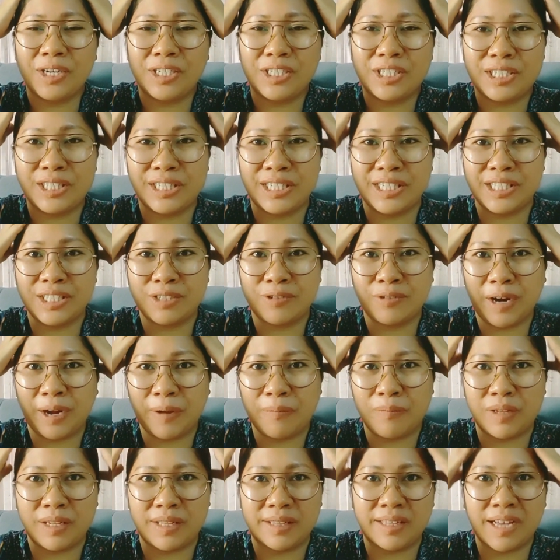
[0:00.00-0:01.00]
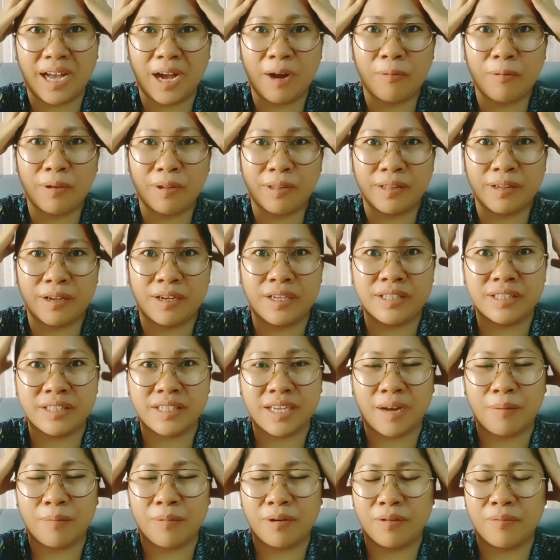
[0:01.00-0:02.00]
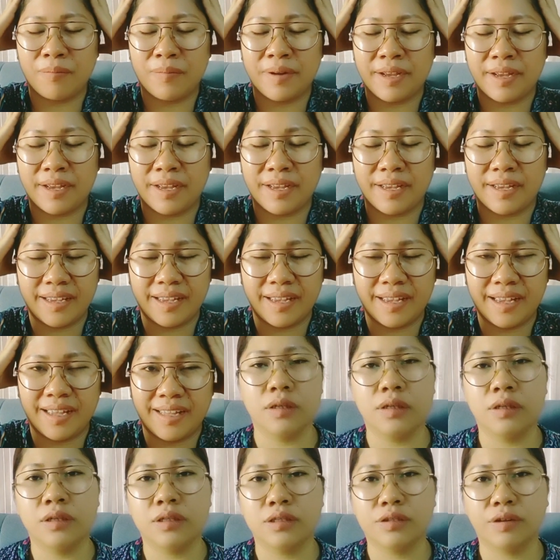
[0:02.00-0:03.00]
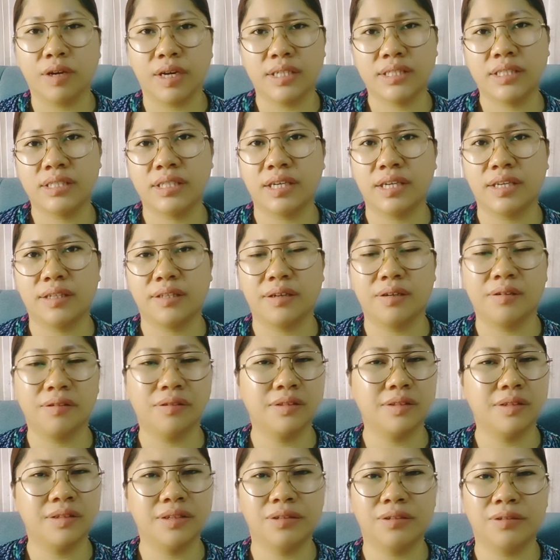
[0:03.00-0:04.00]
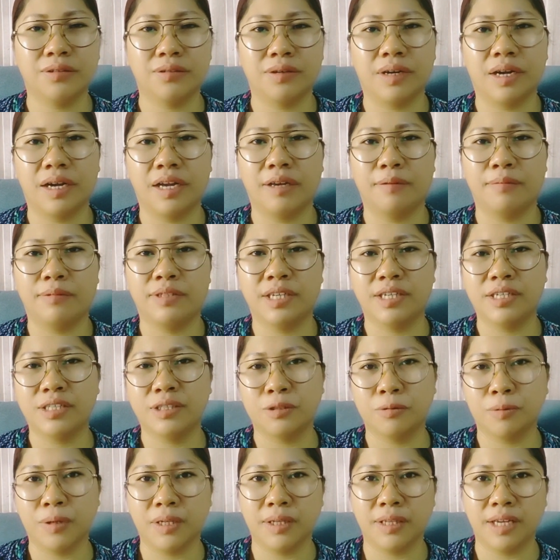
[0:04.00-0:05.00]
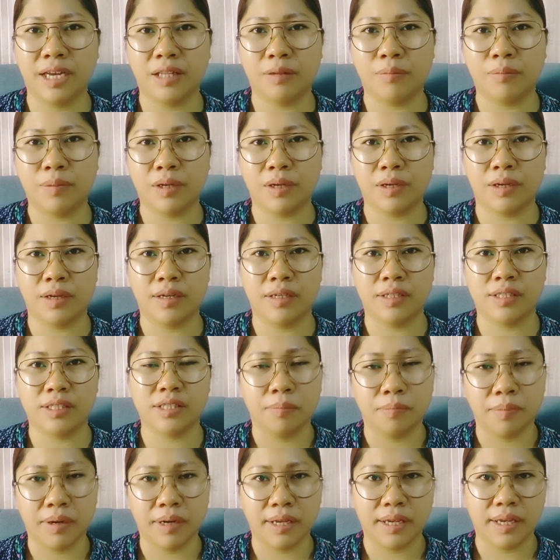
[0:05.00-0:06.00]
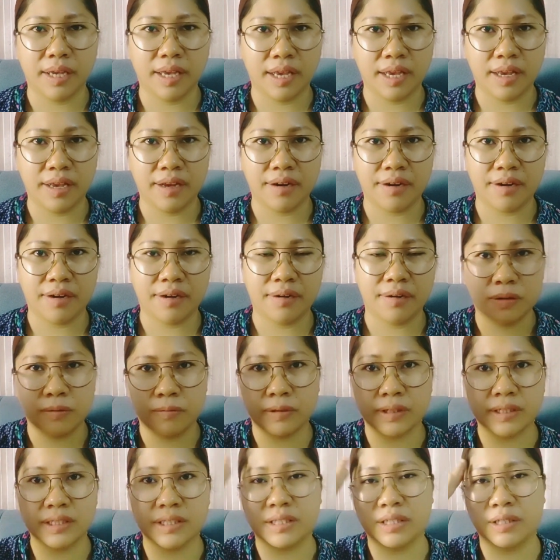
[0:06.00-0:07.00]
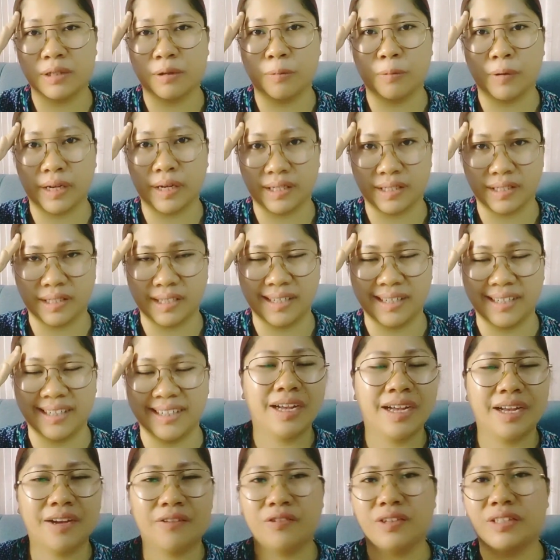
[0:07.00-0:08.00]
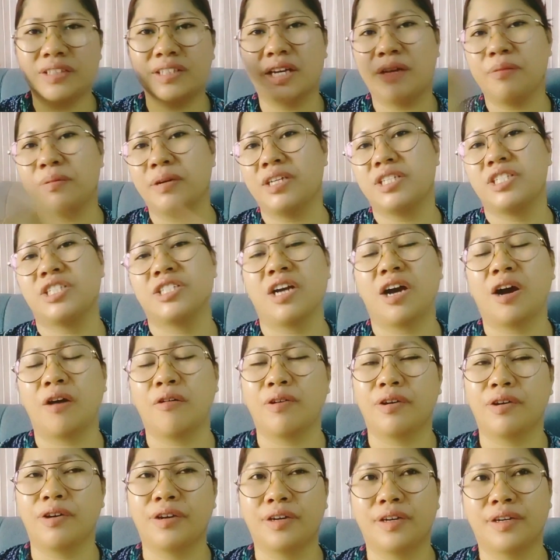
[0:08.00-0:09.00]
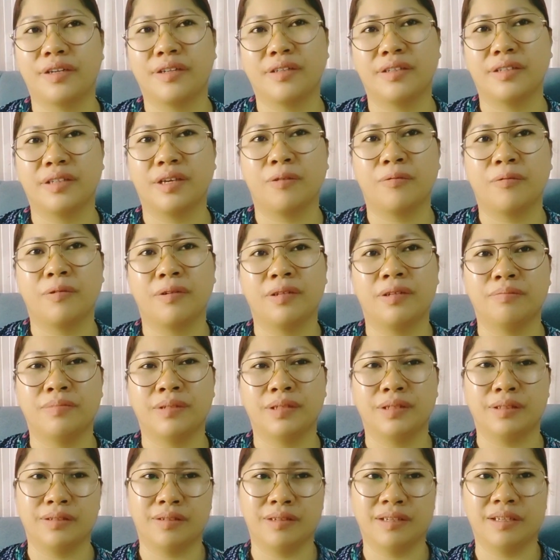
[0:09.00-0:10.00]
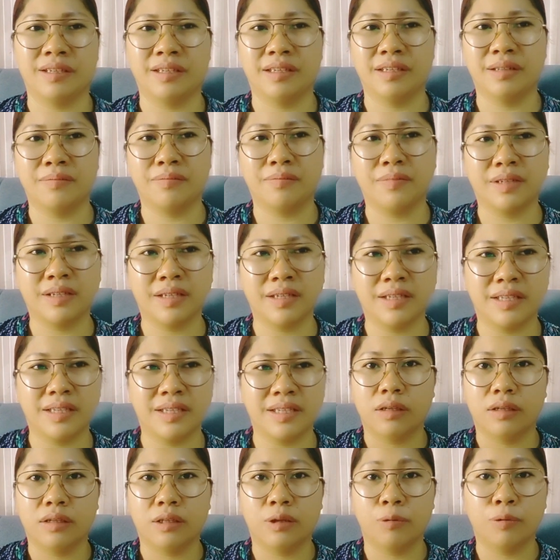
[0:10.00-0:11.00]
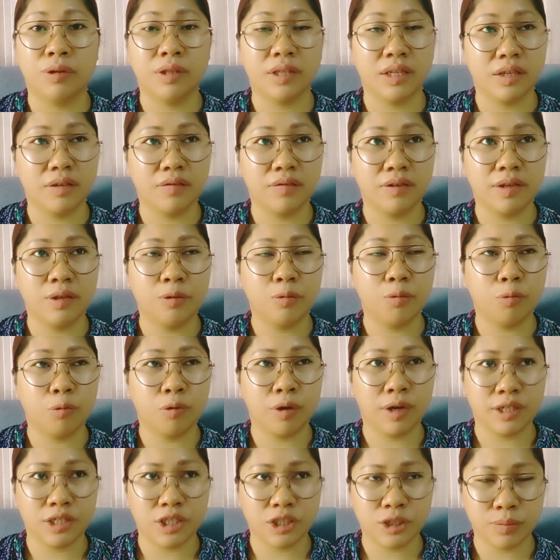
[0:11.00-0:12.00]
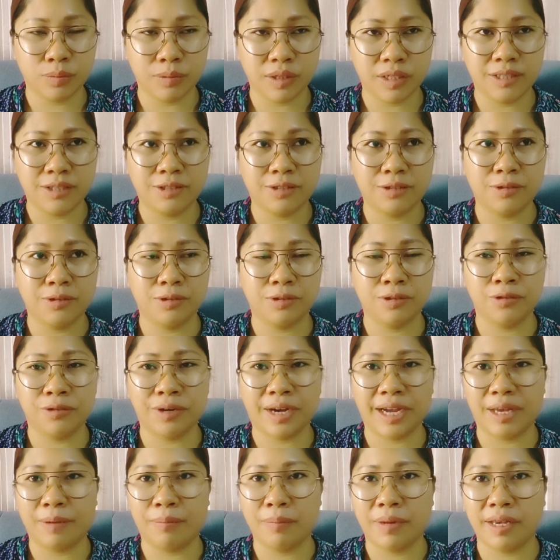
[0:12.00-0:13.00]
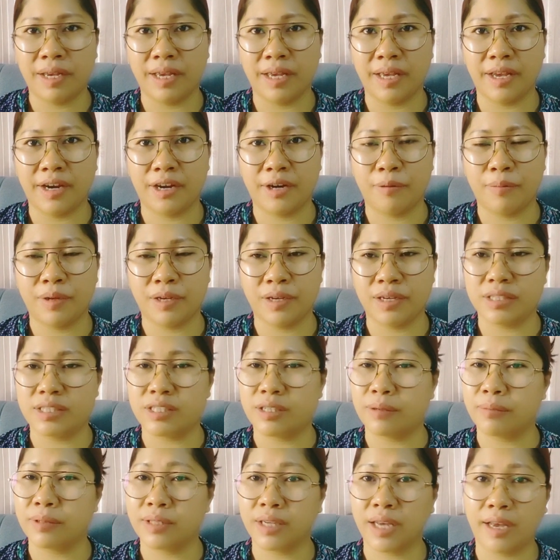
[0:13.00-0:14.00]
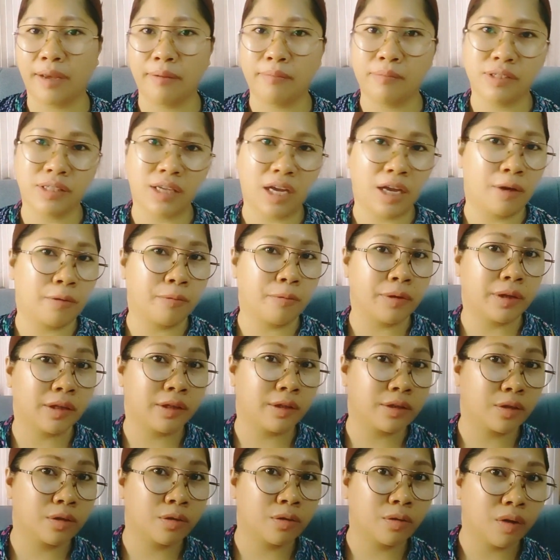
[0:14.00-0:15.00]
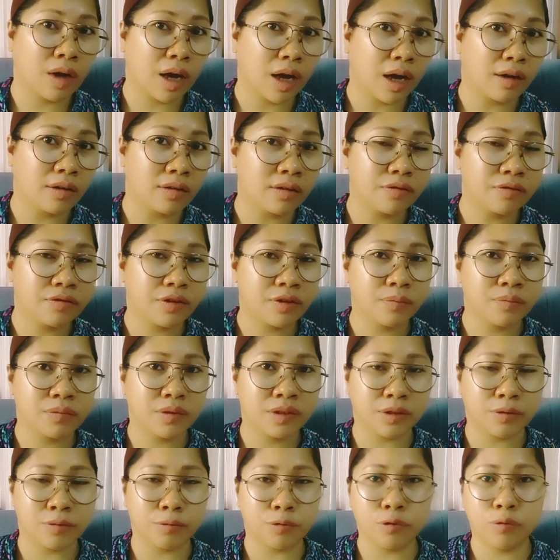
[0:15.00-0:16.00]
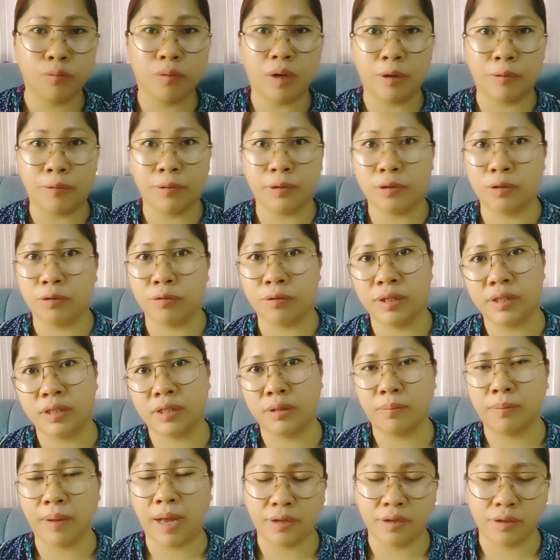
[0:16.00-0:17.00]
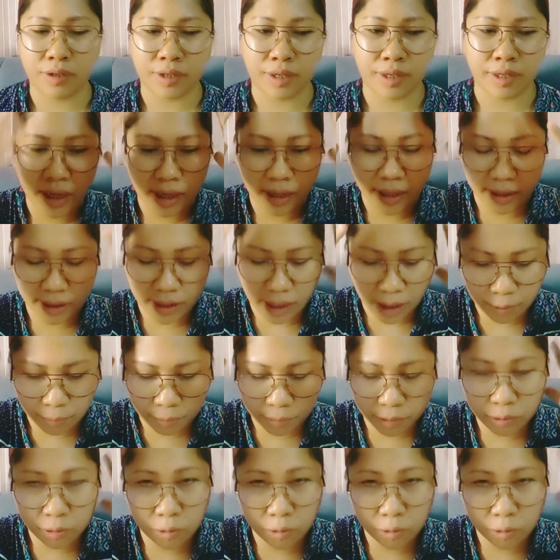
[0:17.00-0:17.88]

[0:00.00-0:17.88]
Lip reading: she described the towel on top of my head. So I said, oh no, I'm just doing that because my hair was still wet. Every time I shower, they will be looking at me. They will even watch me to dry my hair because sometimes I will go out from the room. I will go at the backyard and I will